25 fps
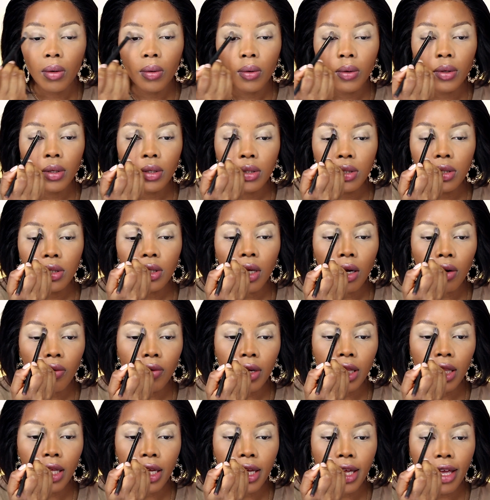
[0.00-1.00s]
It's not
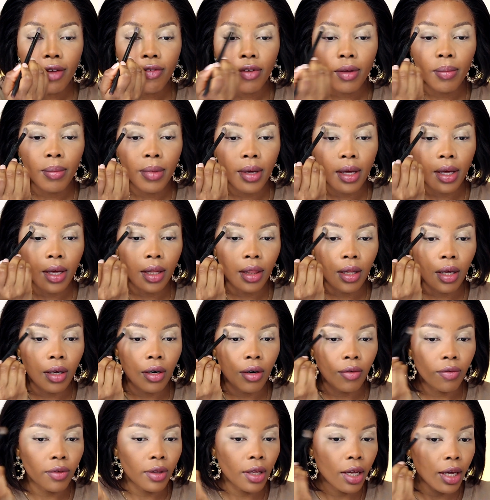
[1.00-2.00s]
really giving me a lot
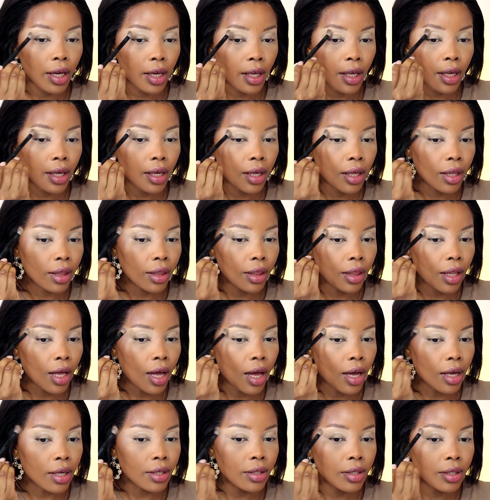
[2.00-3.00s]
of like
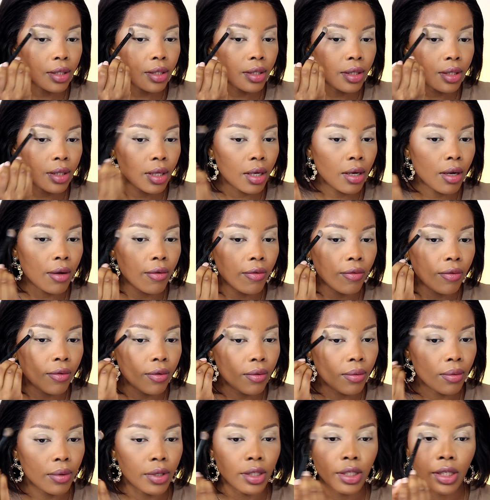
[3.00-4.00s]
lines and stuff,
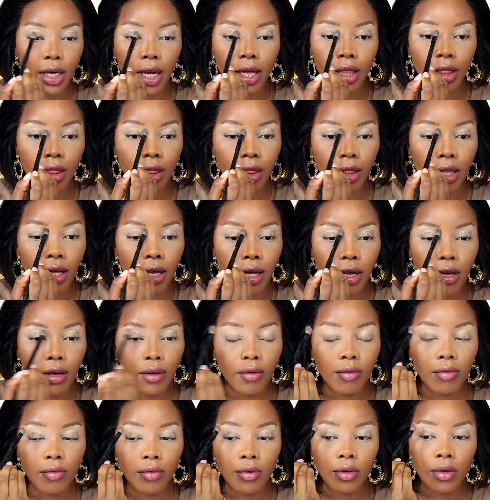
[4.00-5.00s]
which I
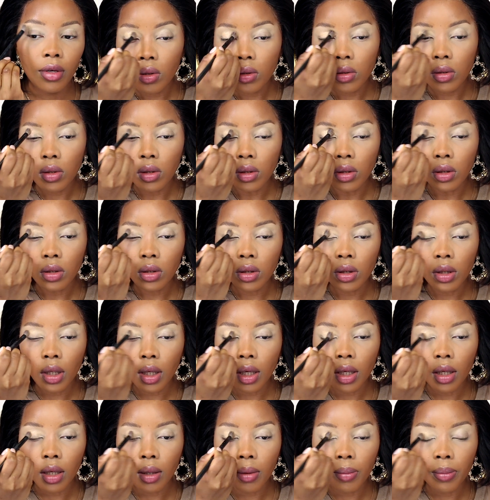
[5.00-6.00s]
love. Just
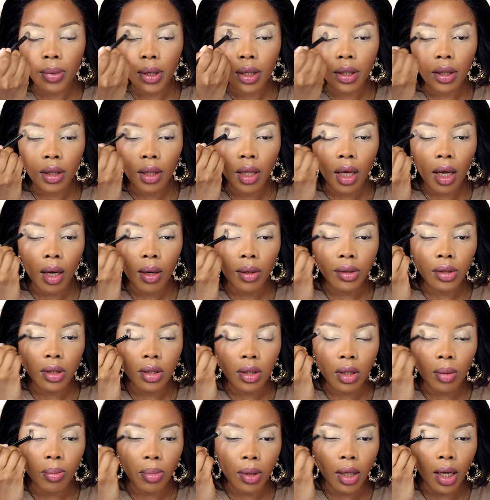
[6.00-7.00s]
taking a bit now, just
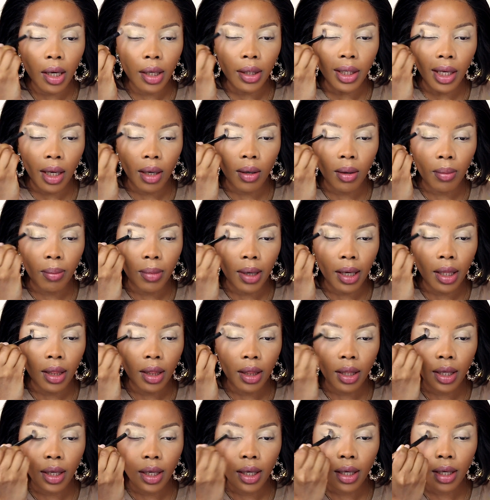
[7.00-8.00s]
applying that on my
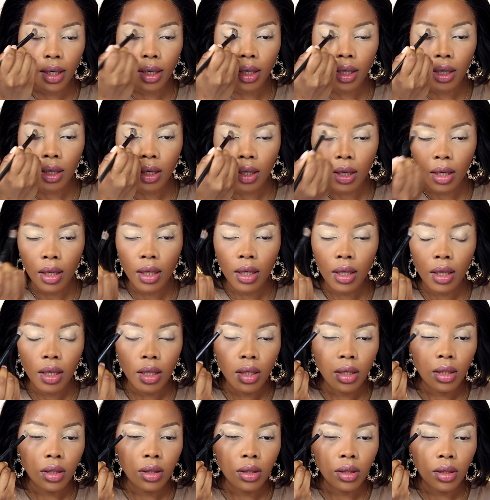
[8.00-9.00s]
lid.
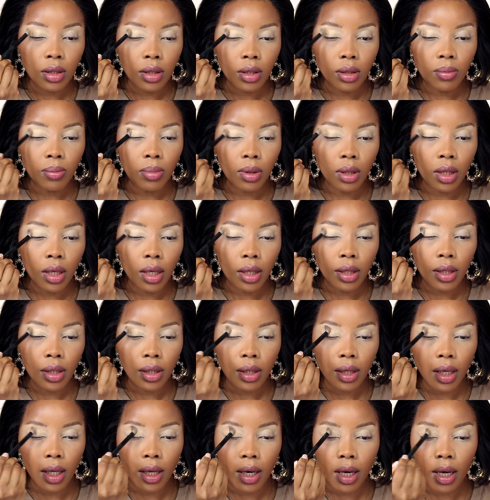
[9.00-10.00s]
Just blending
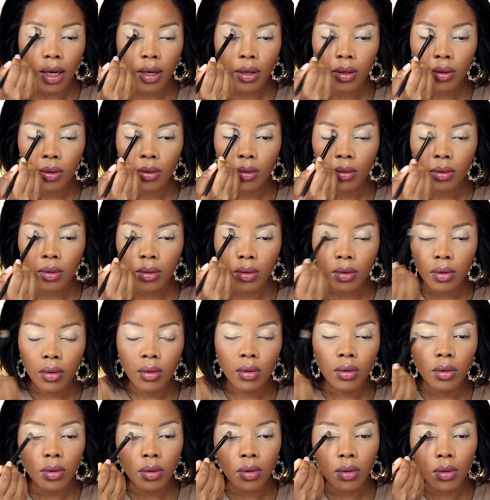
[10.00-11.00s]
that out.
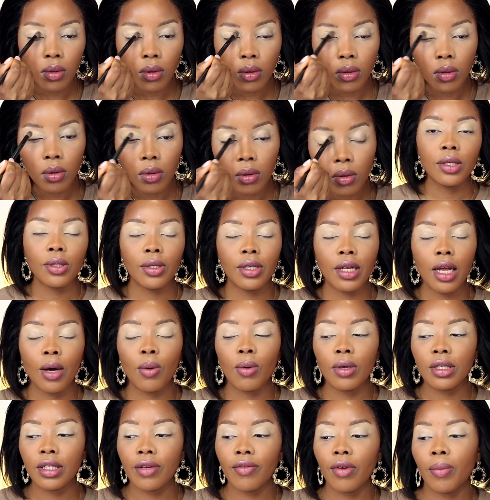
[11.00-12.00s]
So now
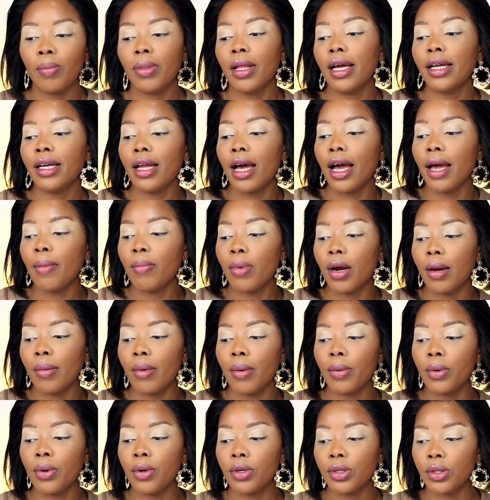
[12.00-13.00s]
once I've applied eye primer,
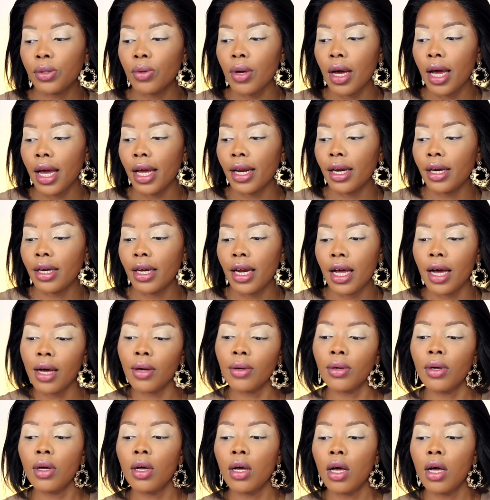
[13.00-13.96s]
I'm going to go ahead and now